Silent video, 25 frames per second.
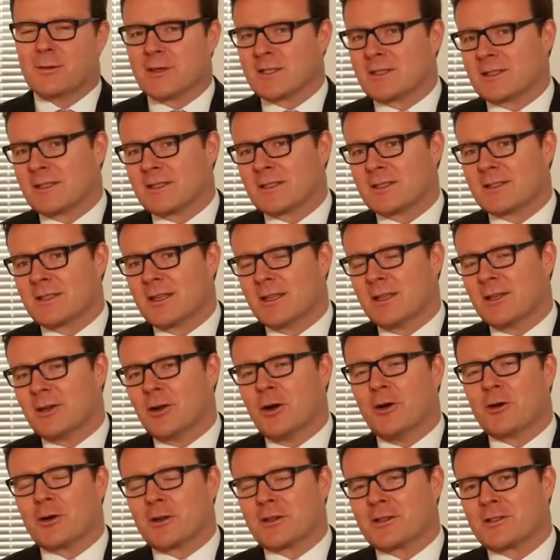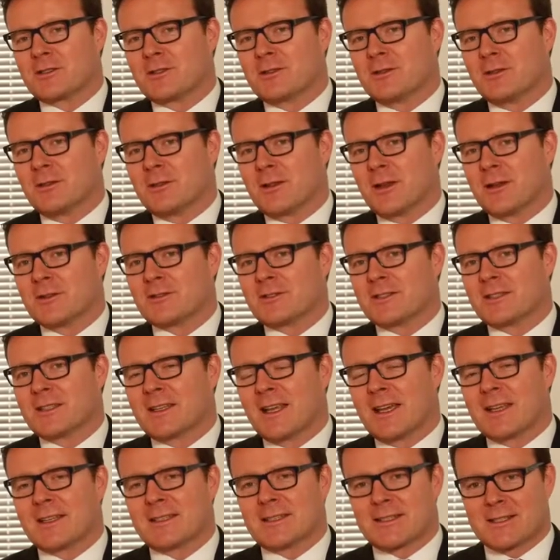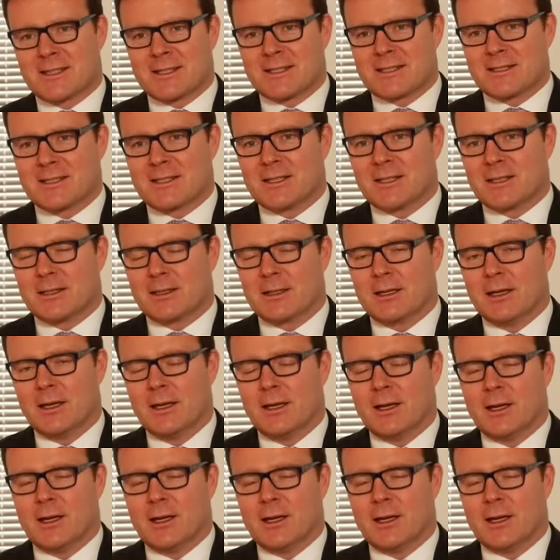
business in August 2016.